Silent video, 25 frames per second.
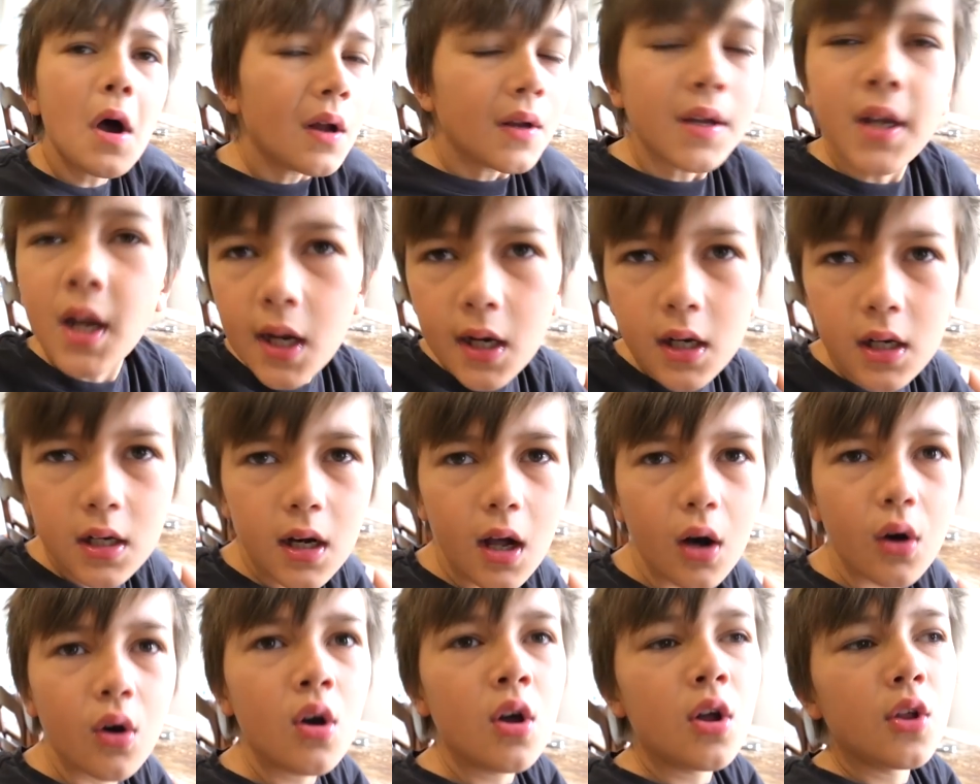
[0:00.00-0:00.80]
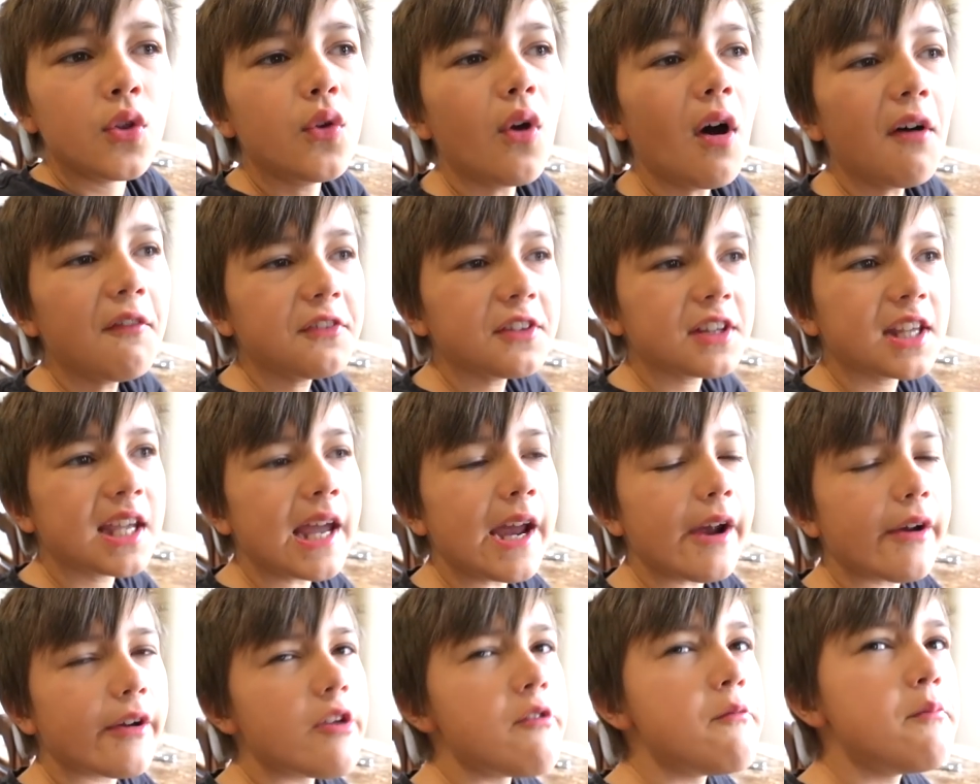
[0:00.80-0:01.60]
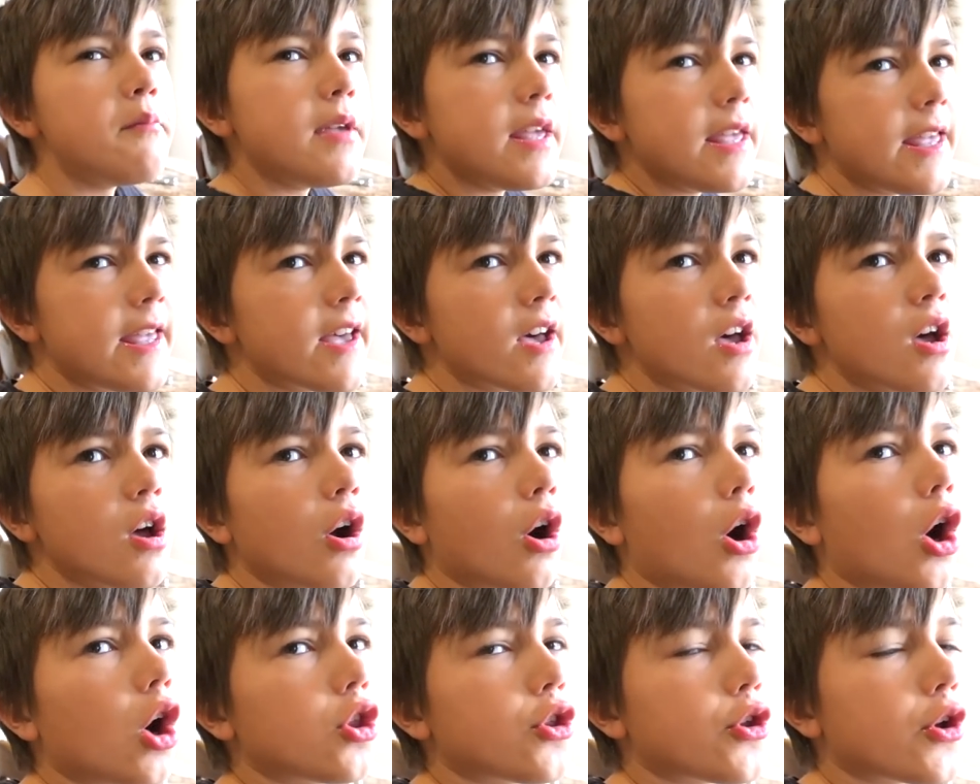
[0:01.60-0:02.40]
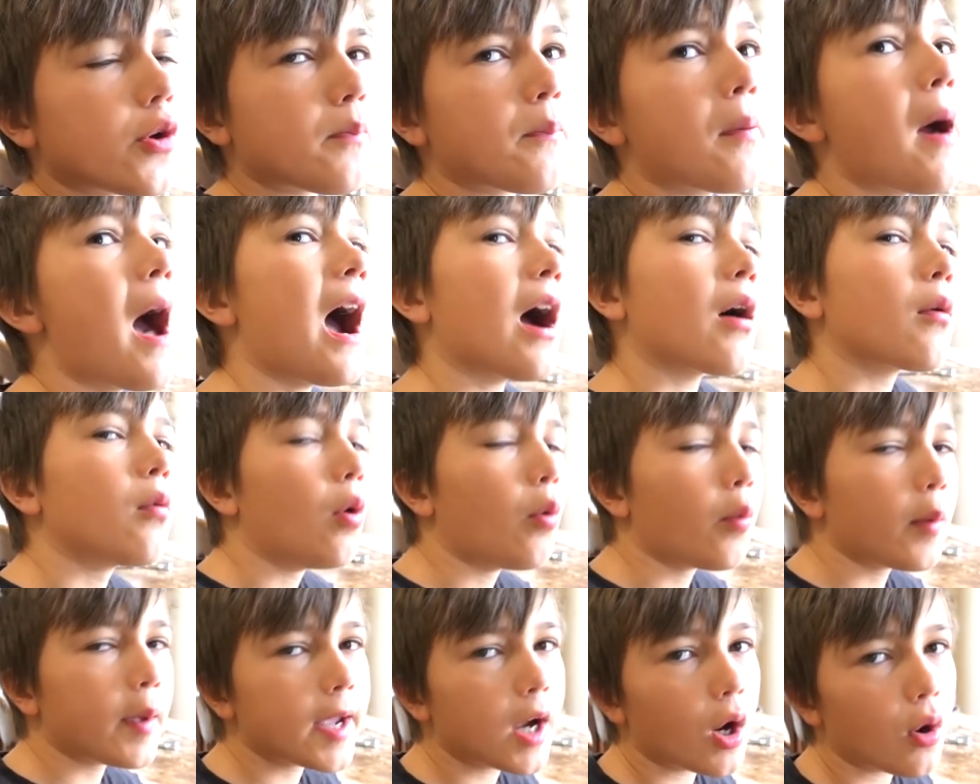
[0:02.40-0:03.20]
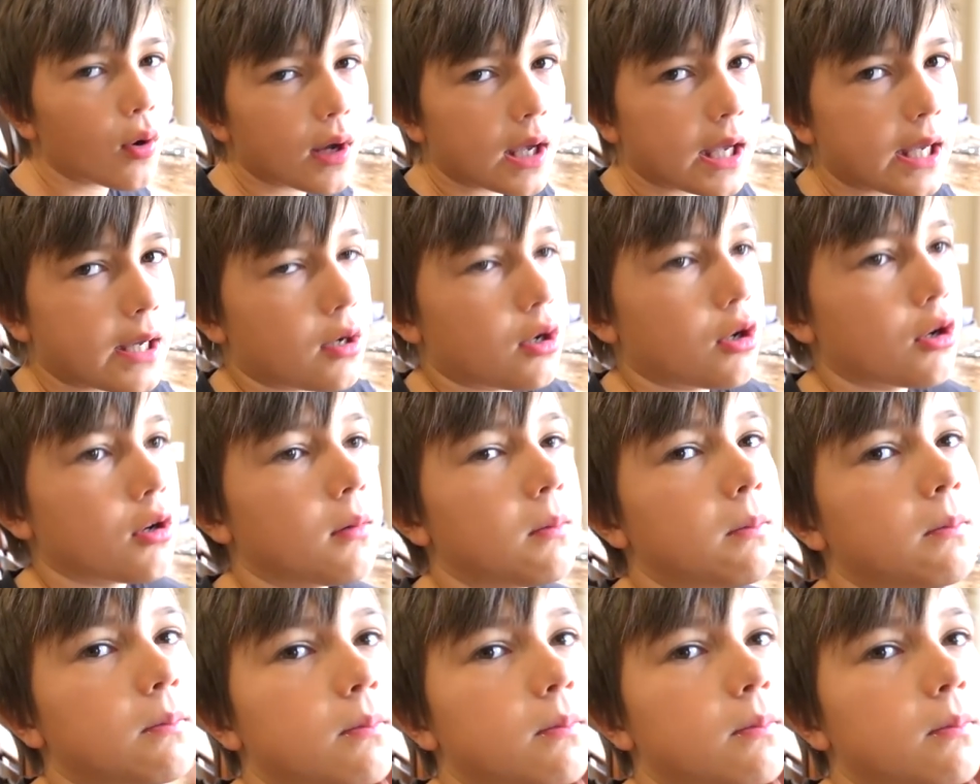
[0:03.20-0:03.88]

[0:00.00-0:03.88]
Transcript: No! You have to carry me on your back while we go get her.